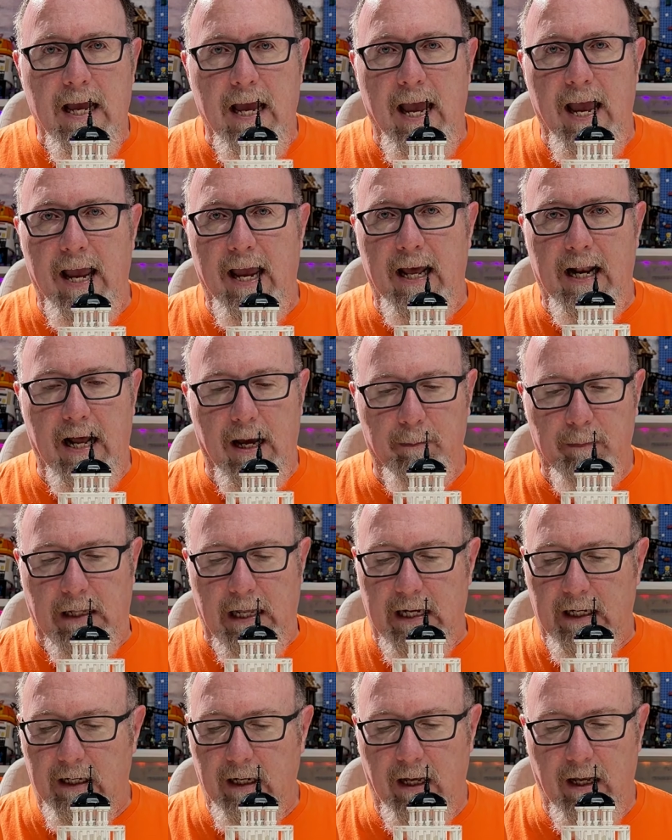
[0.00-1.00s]
and I'm
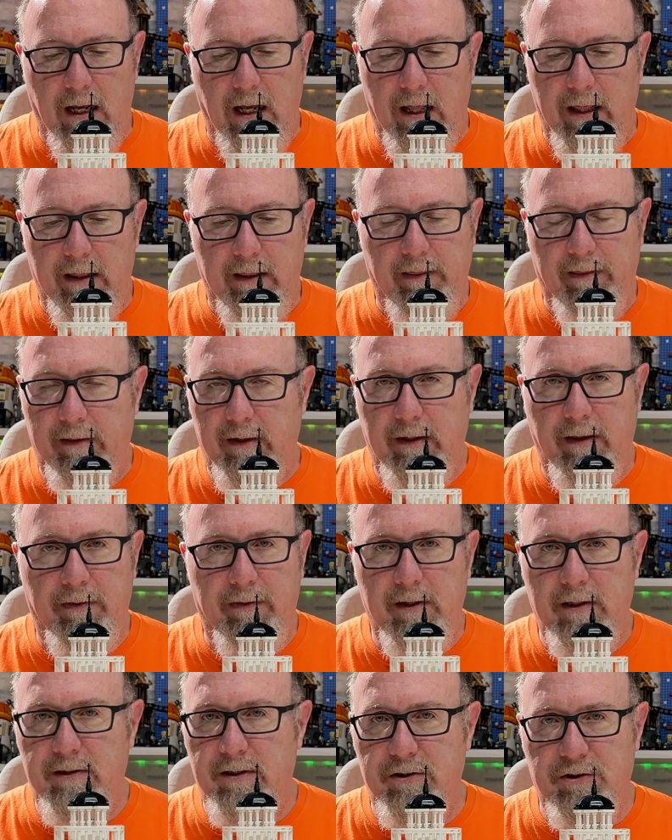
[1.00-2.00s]
like,
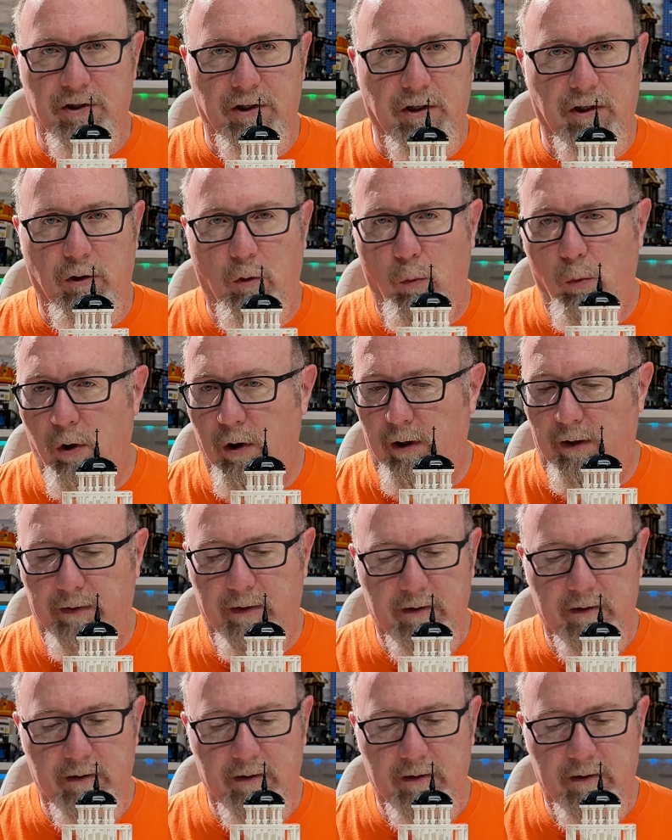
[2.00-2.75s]
this isn't going to work.